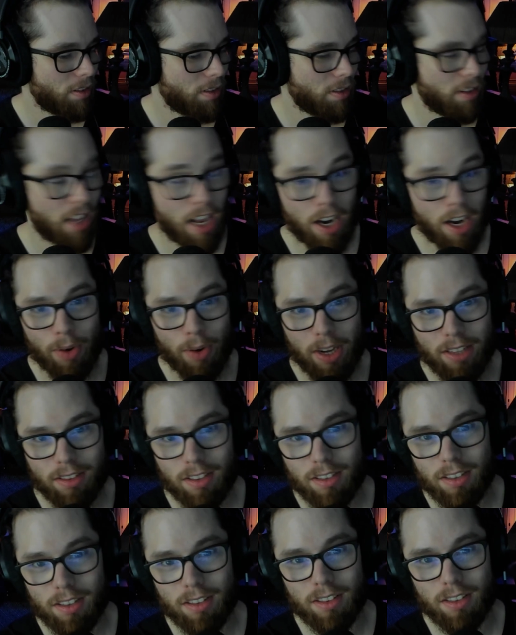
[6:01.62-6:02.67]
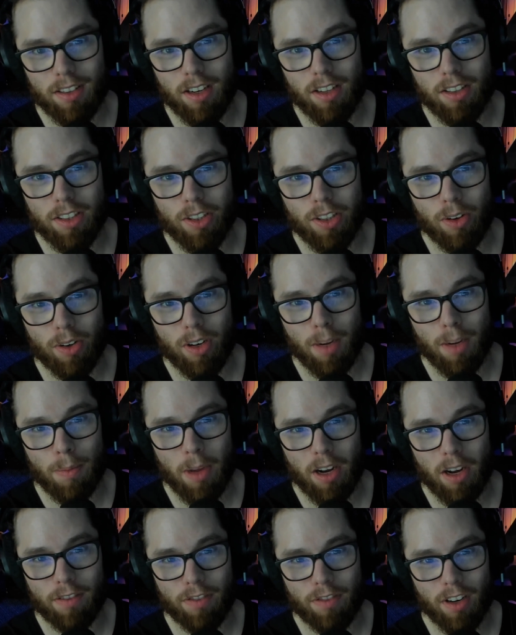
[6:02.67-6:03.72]
Anyways, this is another story
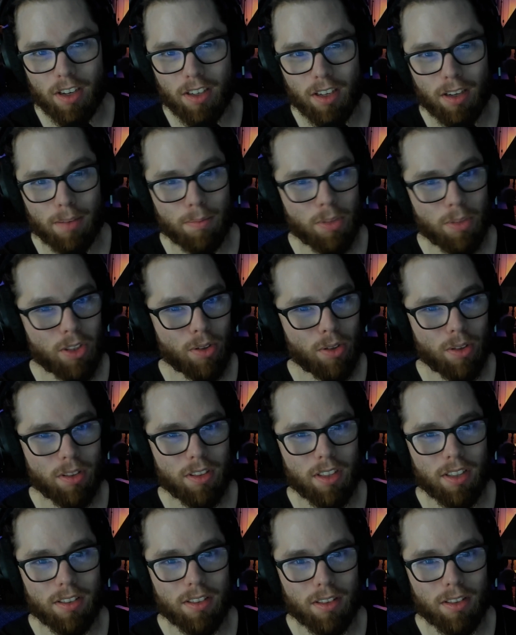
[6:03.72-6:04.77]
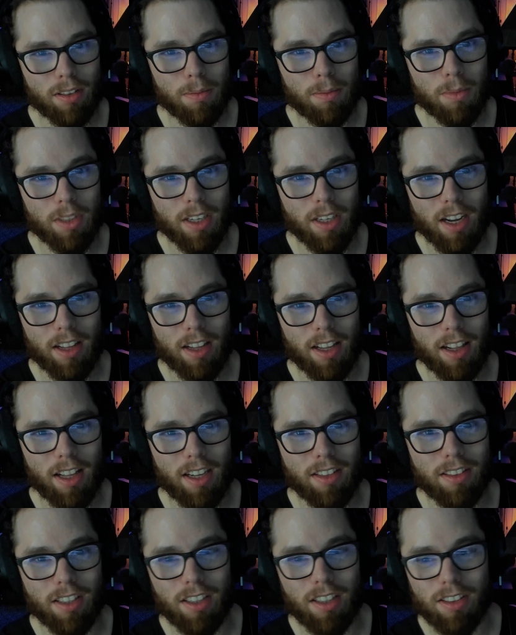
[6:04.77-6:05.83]
about our fucked up school systems and how they
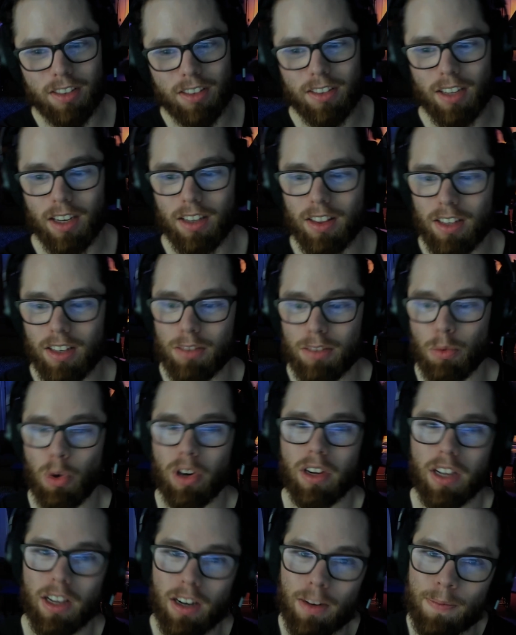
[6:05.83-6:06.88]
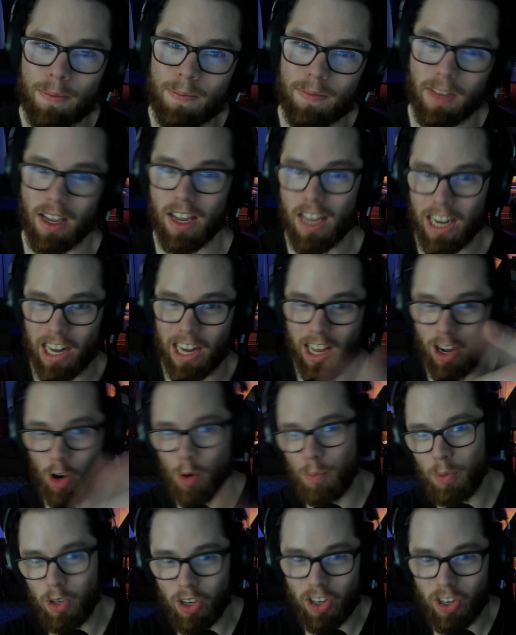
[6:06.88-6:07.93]
let teachers like this work in them. And I
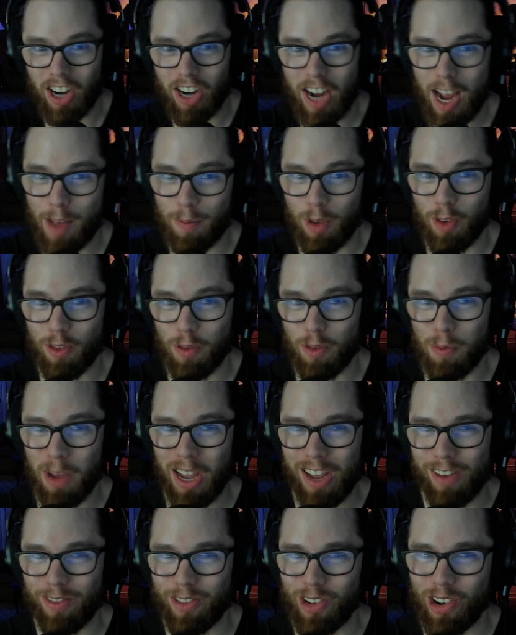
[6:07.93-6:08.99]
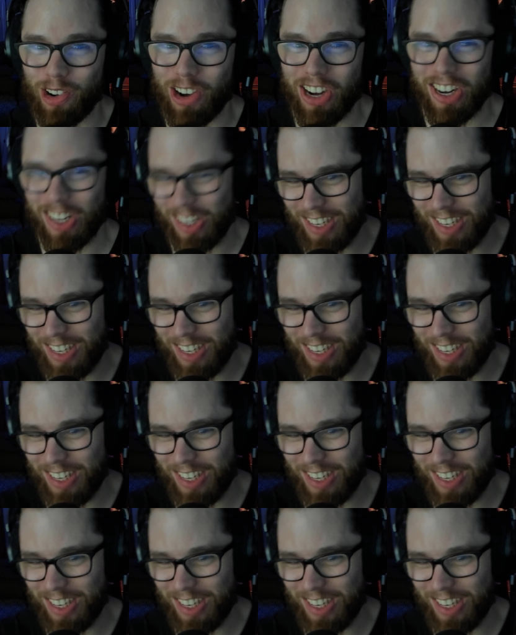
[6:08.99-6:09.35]
hope you're happy for paying for it.